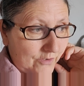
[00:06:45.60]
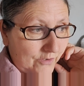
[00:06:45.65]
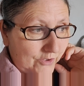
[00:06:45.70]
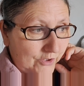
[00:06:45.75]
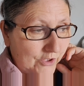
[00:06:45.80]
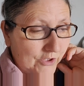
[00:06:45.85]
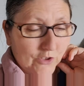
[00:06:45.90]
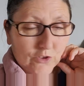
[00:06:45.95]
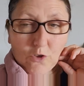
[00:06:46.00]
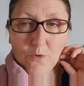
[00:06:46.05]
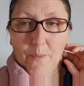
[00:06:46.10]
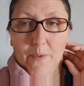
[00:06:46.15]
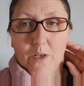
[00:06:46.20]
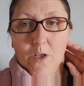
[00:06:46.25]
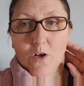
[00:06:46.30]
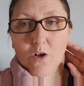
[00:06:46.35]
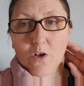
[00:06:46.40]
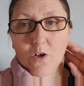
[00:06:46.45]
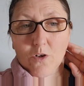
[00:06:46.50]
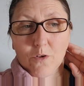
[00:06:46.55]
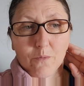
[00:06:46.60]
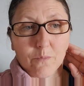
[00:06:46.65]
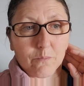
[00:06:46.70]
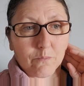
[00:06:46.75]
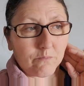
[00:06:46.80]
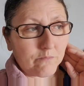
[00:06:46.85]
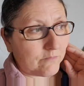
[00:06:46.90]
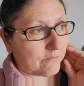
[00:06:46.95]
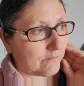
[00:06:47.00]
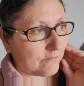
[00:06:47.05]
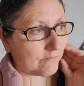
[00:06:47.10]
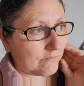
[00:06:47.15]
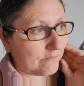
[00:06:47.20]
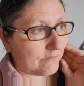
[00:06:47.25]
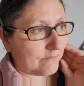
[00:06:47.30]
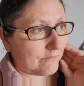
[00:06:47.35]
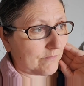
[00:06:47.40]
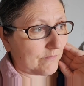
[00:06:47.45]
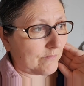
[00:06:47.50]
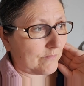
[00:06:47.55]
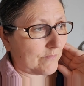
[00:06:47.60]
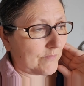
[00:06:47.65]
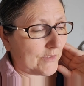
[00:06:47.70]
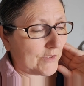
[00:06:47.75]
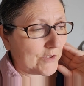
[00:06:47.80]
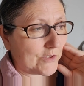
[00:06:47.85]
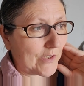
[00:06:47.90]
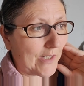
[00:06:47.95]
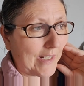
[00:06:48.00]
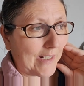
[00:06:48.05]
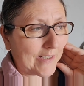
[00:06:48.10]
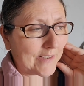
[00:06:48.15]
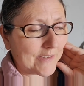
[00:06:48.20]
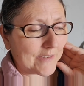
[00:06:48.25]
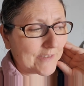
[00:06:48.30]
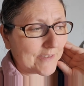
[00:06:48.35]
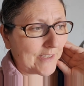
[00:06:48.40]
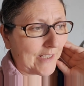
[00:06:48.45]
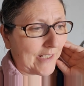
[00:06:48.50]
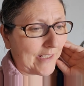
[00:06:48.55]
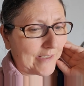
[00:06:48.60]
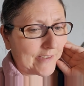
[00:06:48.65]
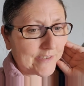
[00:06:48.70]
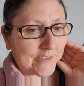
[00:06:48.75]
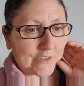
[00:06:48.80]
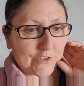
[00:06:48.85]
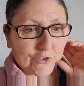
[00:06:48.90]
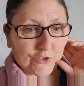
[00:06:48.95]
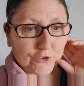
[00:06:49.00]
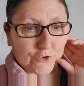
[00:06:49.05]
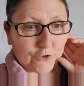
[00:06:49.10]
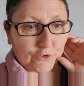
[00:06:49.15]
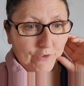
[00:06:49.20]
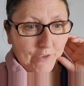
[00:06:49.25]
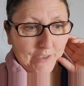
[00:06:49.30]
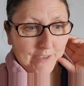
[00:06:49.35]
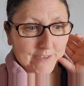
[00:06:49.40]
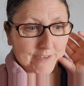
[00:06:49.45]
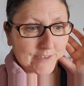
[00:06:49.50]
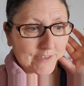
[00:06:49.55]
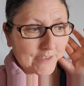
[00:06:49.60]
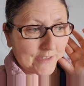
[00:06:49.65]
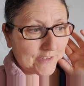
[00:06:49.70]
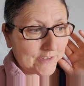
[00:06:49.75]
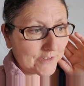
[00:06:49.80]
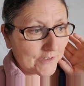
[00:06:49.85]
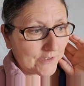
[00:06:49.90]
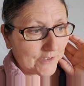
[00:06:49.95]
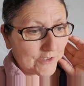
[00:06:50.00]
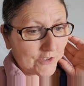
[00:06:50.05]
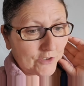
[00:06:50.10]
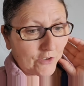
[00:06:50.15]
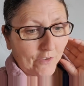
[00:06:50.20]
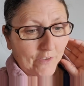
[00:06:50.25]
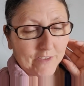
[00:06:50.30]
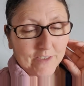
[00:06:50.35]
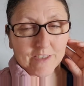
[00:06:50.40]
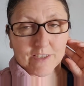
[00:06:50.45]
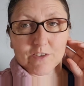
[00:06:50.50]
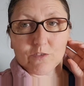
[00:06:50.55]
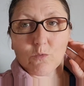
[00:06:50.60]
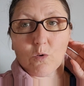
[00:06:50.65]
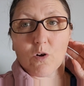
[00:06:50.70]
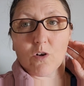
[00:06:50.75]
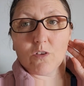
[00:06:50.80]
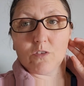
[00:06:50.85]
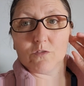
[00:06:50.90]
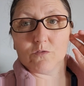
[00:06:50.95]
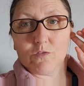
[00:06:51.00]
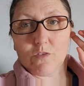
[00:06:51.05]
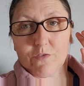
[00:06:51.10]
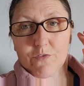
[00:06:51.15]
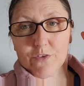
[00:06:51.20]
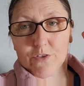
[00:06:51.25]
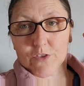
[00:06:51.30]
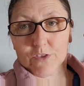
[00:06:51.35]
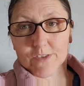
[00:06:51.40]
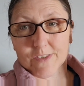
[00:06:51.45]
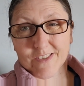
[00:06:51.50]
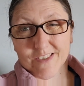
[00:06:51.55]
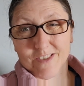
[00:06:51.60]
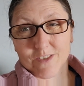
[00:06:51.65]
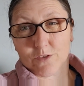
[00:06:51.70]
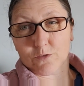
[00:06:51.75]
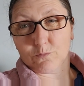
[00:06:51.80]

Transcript: She's coming home. This anxiety, stressed, and sort and what refuses.